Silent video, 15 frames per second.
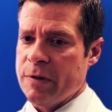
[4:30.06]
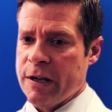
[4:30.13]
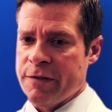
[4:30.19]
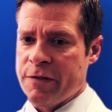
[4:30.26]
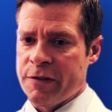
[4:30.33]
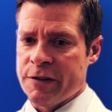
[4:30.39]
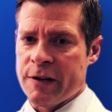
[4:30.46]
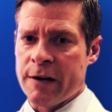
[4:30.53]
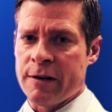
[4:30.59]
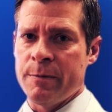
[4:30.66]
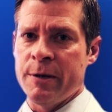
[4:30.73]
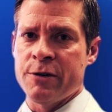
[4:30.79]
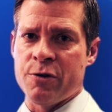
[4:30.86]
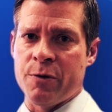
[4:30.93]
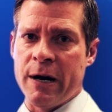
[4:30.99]
If a
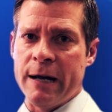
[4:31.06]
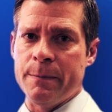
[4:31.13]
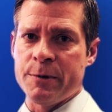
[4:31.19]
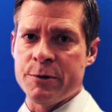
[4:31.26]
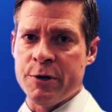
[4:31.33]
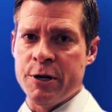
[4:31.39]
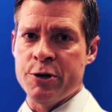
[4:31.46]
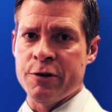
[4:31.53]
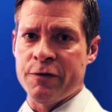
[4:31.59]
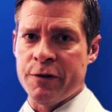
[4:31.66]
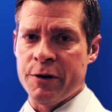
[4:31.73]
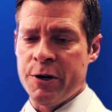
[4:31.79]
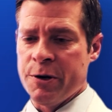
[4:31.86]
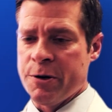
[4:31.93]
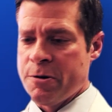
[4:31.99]
vasectomy is the right procedure for
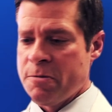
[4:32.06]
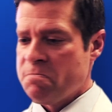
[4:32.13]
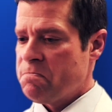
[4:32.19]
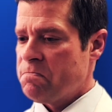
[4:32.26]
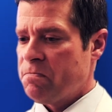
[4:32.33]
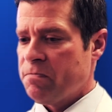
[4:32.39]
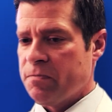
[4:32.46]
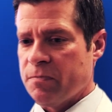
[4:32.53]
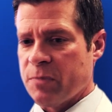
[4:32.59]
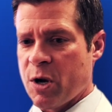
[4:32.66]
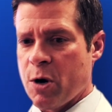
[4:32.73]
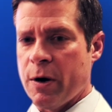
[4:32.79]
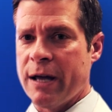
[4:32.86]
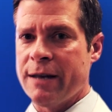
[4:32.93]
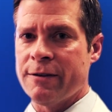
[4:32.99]
you,
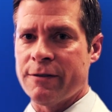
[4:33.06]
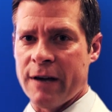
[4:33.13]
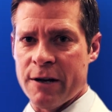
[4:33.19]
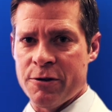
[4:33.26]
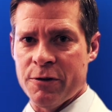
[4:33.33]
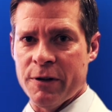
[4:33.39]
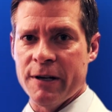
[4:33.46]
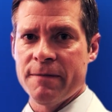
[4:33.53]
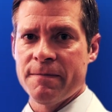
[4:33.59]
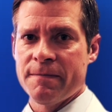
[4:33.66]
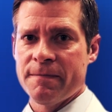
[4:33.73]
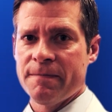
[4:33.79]
go ahead and schedule it.